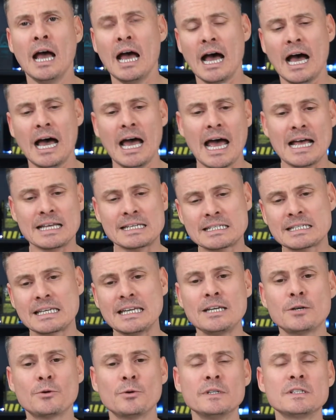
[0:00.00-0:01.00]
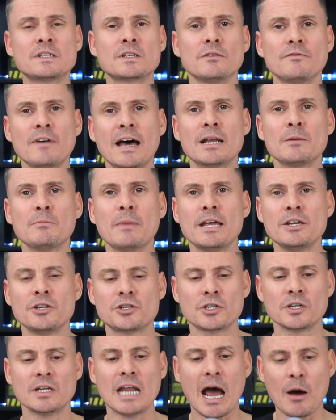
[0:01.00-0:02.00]
a sequence of
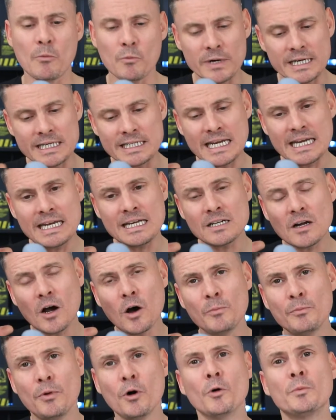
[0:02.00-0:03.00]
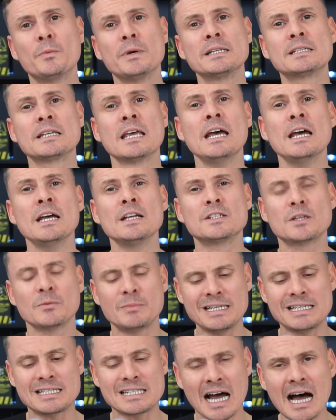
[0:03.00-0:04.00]
animation, and we need our puppet to
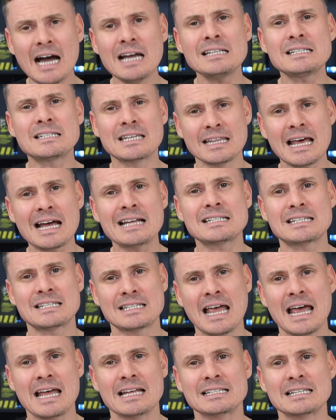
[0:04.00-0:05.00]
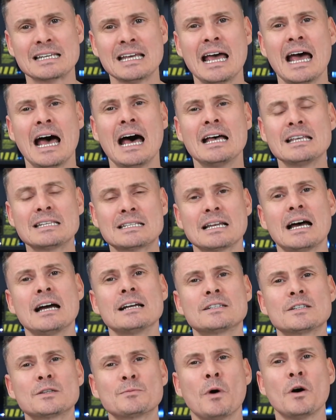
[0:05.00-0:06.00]
be tied to that set as
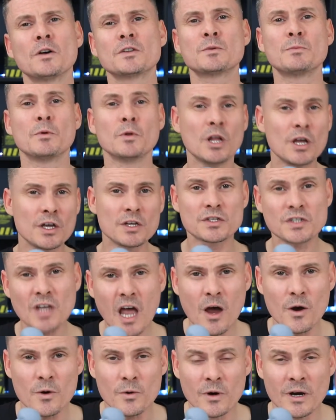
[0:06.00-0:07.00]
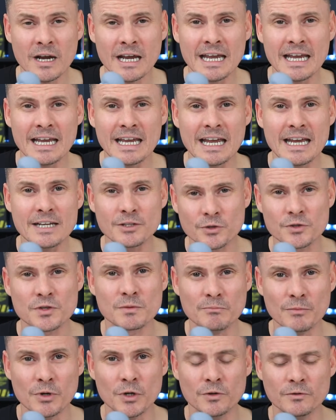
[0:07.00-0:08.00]
tight as possible so it
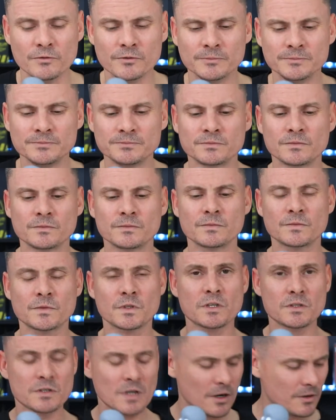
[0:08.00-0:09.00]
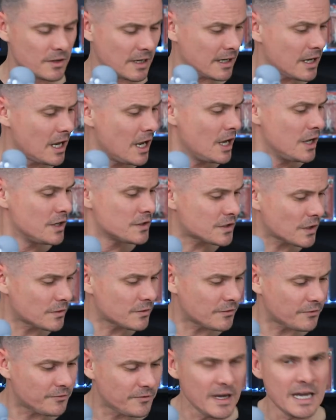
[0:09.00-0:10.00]
doesn't move. Okay, so
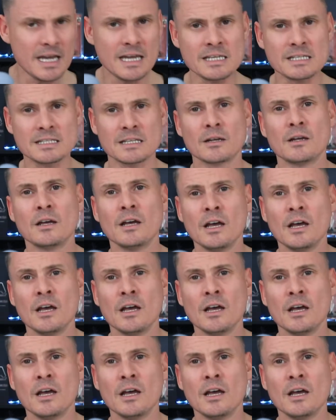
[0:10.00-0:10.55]
the first